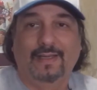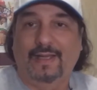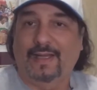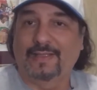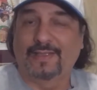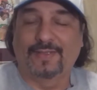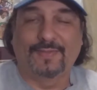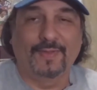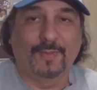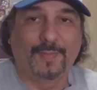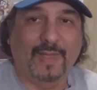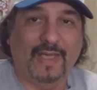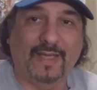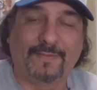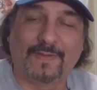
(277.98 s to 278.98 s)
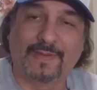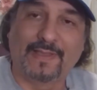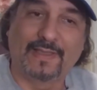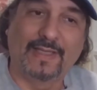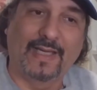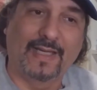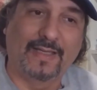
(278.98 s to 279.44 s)
I just feel bad for
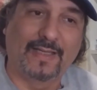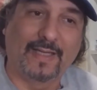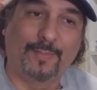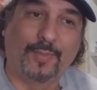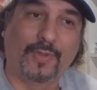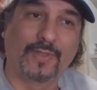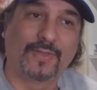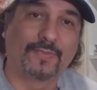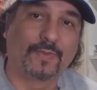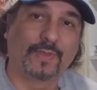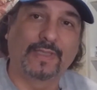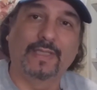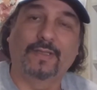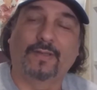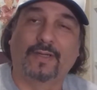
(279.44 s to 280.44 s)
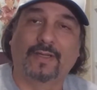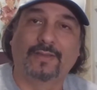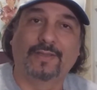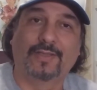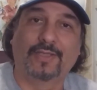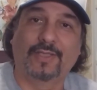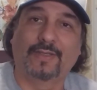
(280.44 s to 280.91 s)
Dick Allen. I bought his rookie card
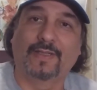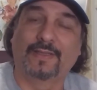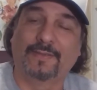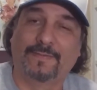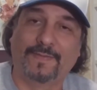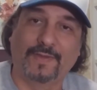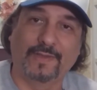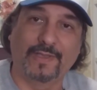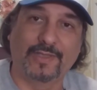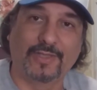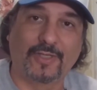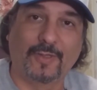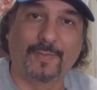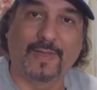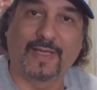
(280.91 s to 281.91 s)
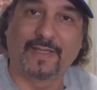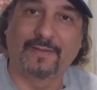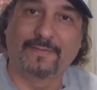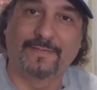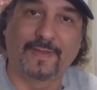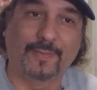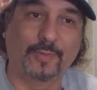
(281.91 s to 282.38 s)
this year at the Philly show back in
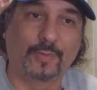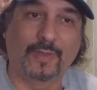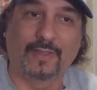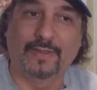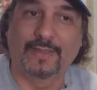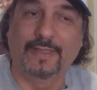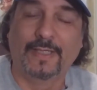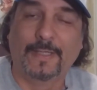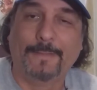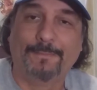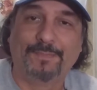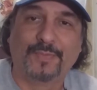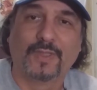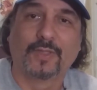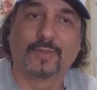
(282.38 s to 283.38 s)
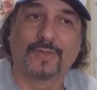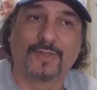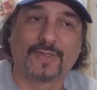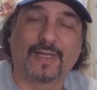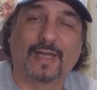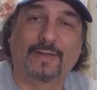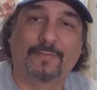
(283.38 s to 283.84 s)
February
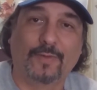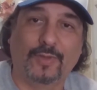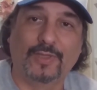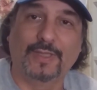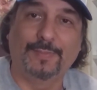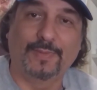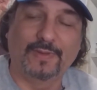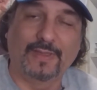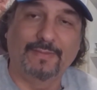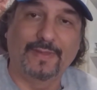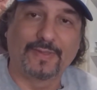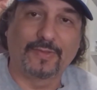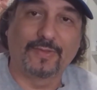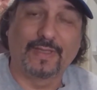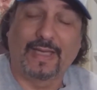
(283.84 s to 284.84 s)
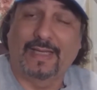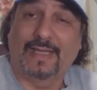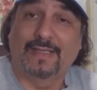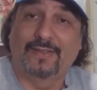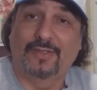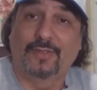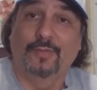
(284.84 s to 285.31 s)
because I really believe he's going to, and
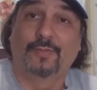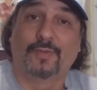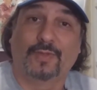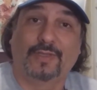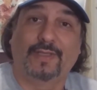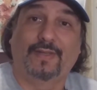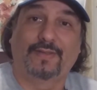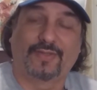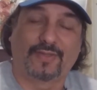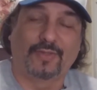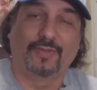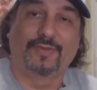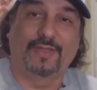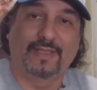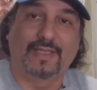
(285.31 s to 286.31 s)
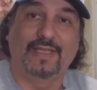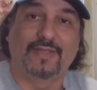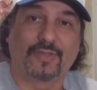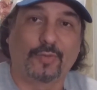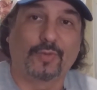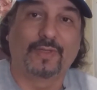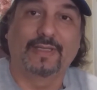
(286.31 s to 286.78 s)
I do really still think he's
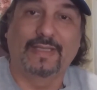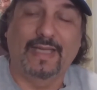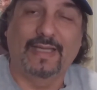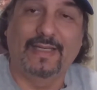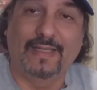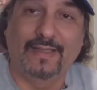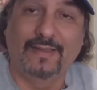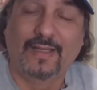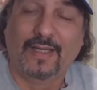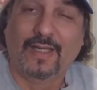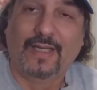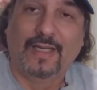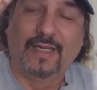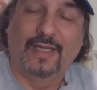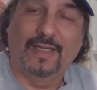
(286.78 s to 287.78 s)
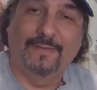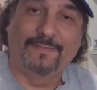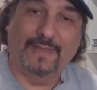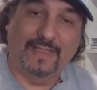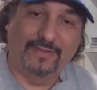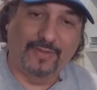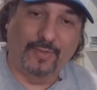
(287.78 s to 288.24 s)
going to get in. If
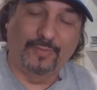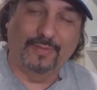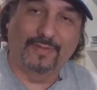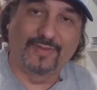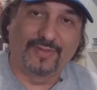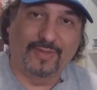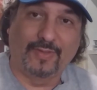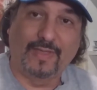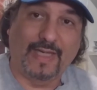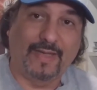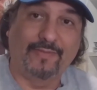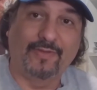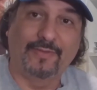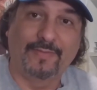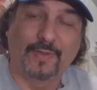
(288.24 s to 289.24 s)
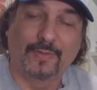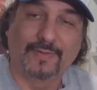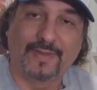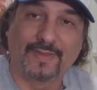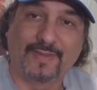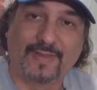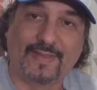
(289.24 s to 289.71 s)
they don't still have the vote
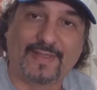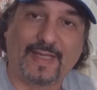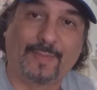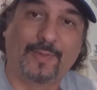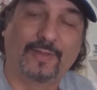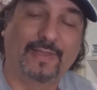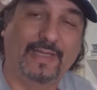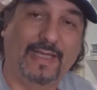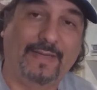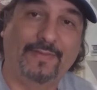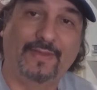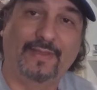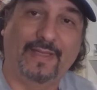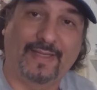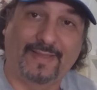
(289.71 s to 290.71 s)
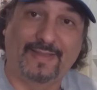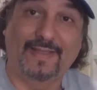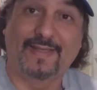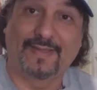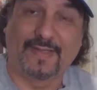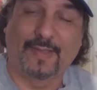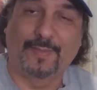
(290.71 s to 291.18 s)
this December and they have it next
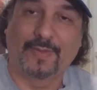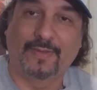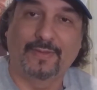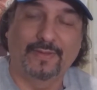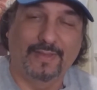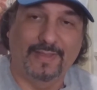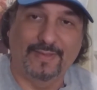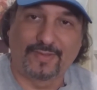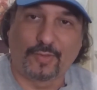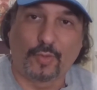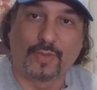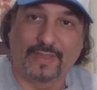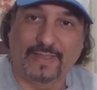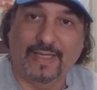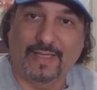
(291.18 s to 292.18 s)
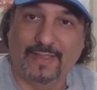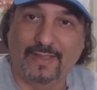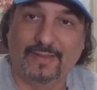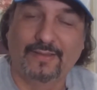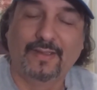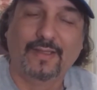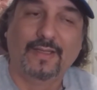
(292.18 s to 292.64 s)
December, he's going to get in.